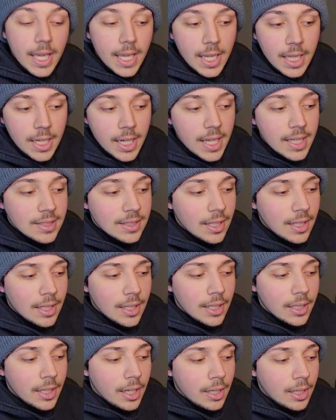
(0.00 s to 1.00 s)
And as
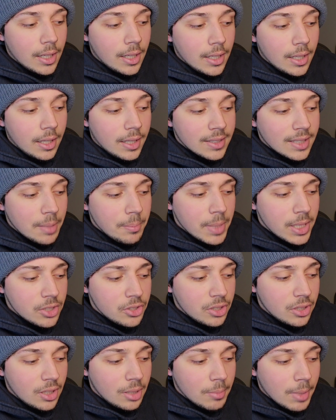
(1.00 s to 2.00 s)
I
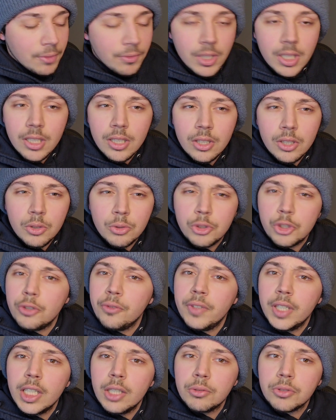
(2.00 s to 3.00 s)
mentioned in my video
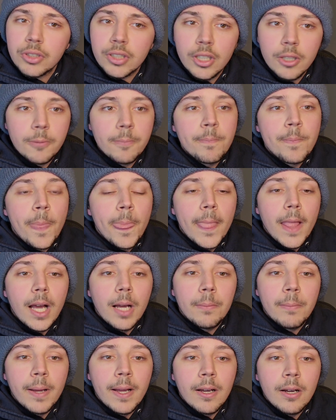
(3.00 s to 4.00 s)
two videos ago
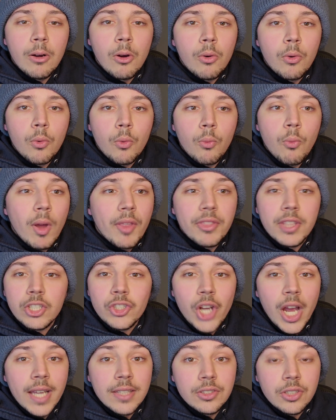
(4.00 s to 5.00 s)
about what
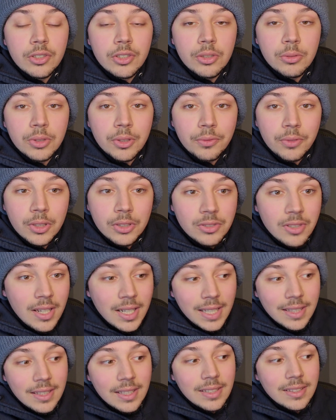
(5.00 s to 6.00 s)
the Giants could do in the first
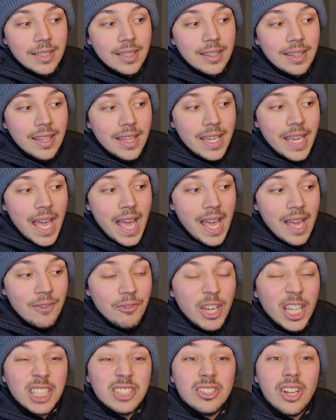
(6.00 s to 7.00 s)
round, I think that they
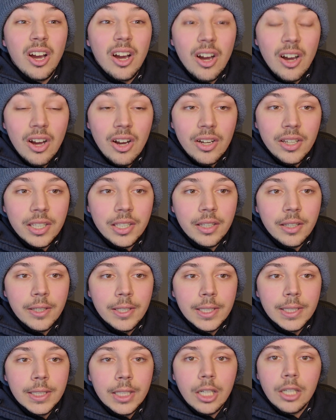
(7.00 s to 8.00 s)
have a ton
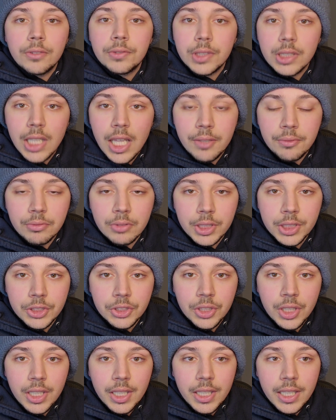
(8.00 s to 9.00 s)
of
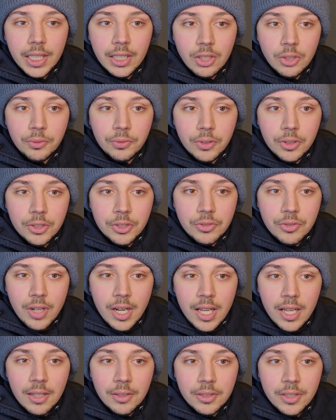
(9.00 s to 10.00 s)
leverage in the first
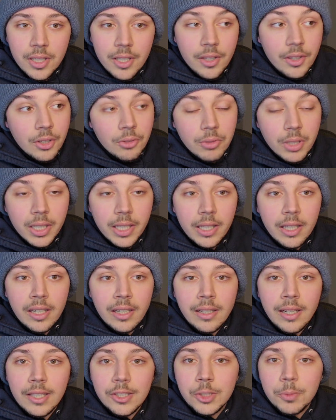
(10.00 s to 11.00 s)
round. They're really
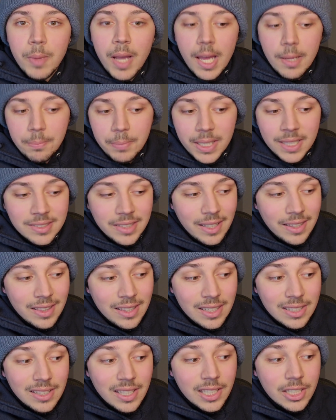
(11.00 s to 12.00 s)
in a nice spot because I
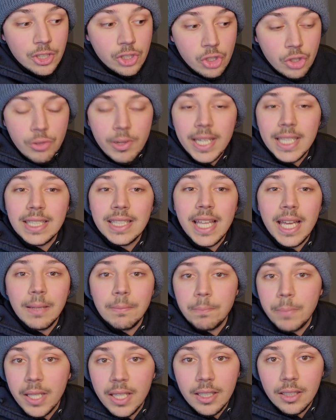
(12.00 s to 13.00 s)
think they could trade
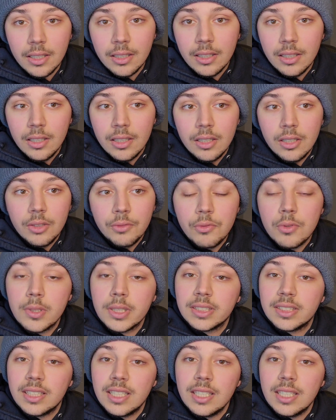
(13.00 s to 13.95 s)
that pick for a